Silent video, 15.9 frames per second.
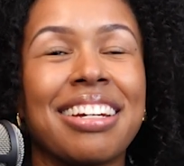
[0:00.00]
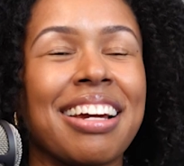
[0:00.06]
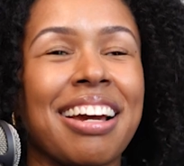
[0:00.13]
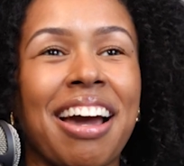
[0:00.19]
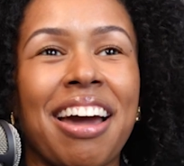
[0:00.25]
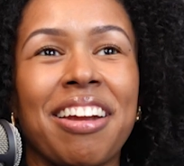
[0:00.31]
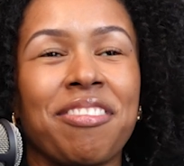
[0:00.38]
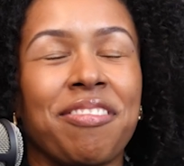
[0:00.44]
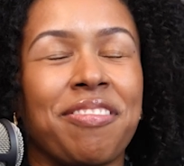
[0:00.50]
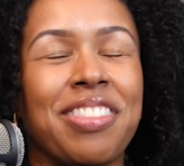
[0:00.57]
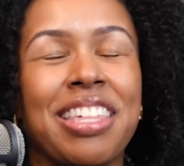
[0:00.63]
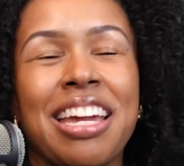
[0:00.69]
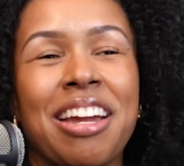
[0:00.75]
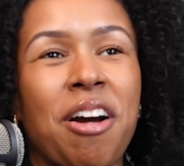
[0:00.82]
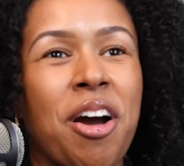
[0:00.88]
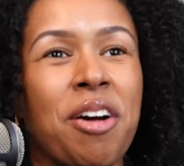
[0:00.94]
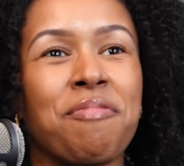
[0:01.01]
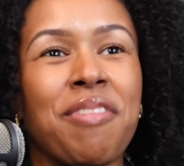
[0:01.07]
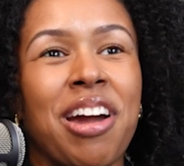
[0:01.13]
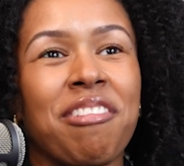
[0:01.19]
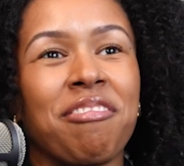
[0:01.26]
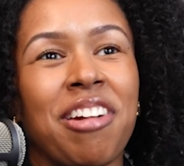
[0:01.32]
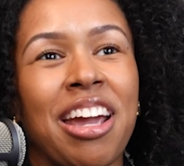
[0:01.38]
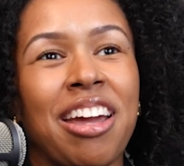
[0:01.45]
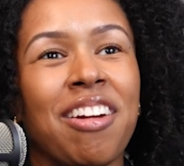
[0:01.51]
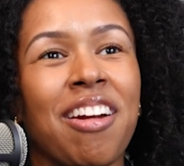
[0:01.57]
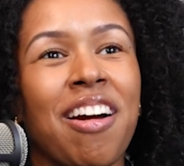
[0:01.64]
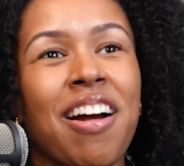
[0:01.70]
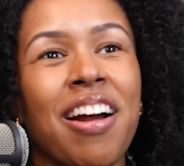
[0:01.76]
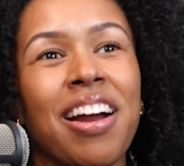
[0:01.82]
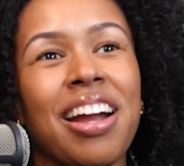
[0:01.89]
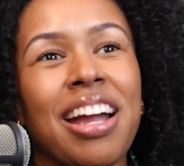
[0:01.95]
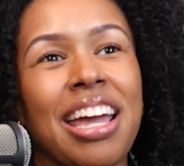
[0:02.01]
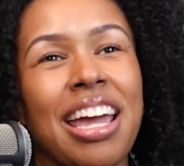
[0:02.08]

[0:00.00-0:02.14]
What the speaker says: kind of thing on my radar.